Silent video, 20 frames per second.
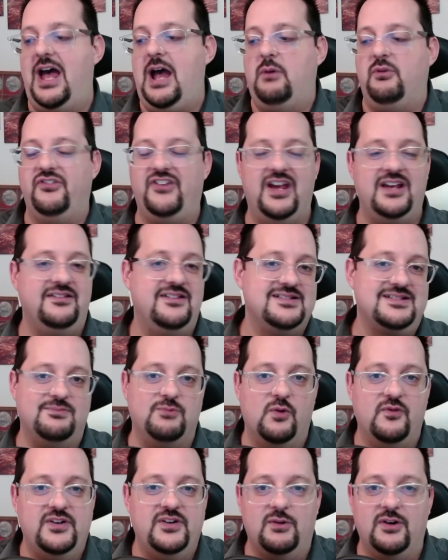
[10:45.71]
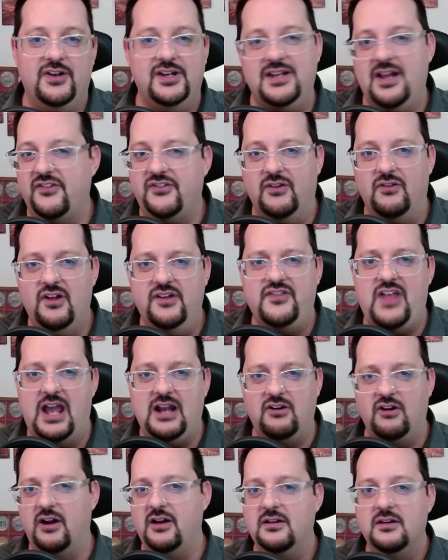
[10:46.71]
I was like, this movie really doesn't look that
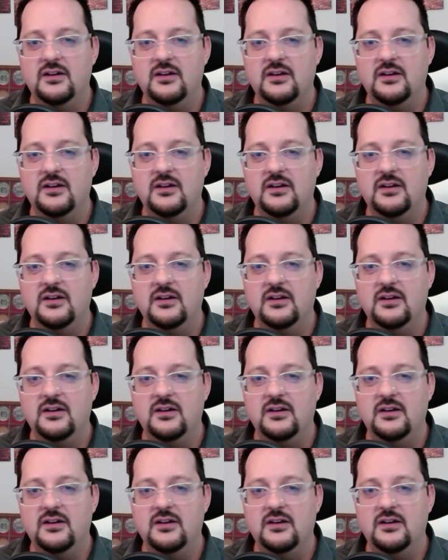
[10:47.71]
great.